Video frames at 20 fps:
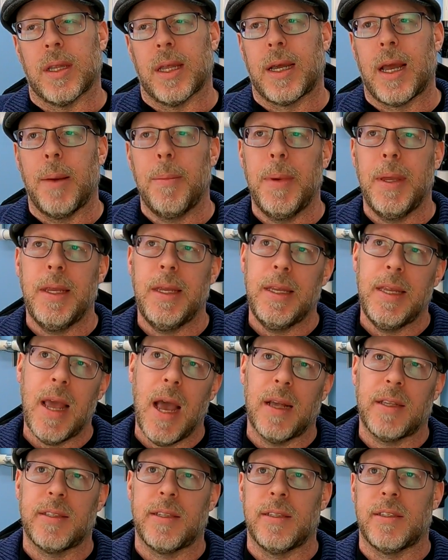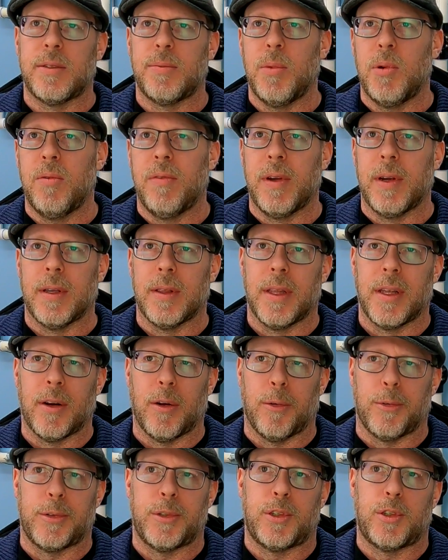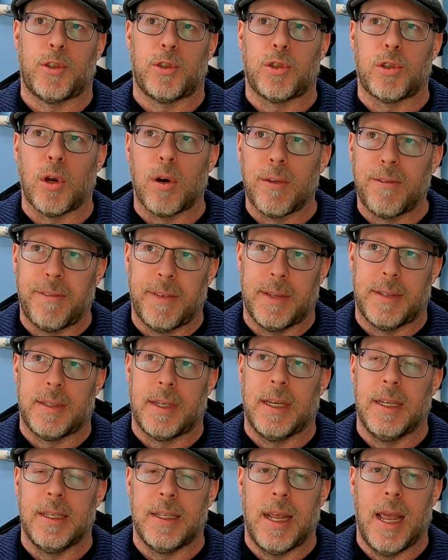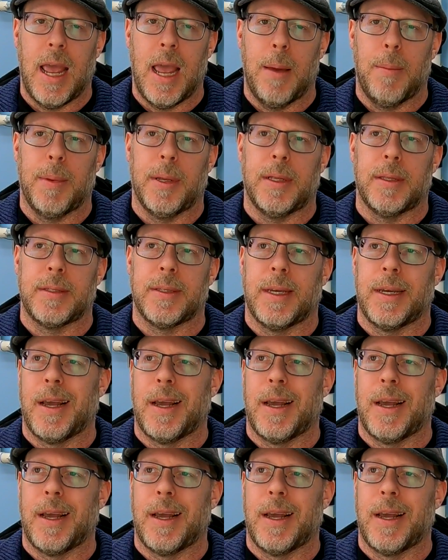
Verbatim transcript: Like, I mean, yes, it's moving a little surface contaminants,